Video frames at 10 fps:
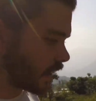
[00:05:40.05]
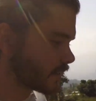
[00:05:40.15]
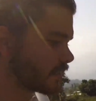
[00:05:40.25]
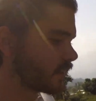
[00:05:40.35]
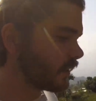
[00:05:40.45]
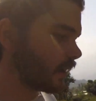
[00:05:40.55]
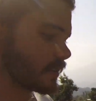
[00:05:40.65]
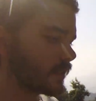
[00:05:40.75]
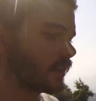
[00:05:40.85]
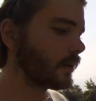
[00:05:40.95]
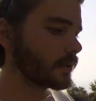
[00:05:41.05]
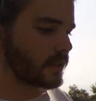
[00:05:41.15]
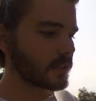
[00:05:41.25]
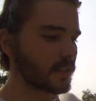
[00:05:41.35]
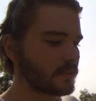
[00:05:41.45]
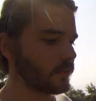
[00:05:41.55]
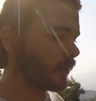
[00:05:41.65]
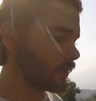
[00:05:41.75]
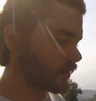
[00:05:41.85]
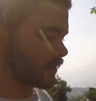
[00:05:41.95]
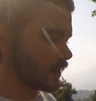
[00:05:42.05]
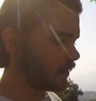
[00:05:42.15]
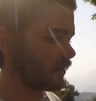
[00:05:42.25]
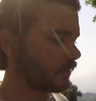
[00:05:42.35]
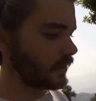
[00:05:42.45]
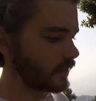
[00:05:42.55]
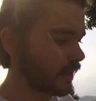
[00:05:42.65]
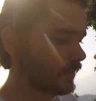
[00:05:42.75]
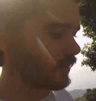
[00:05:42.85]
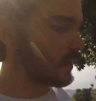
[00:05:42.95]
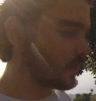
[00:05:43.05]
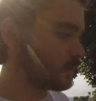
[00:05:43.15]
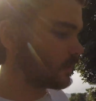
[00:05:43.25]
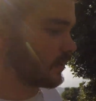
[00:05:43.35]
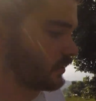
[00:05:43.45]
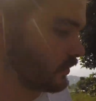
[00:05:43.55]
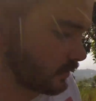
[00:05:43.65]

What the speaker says: I'd say that was successful though, because they use it.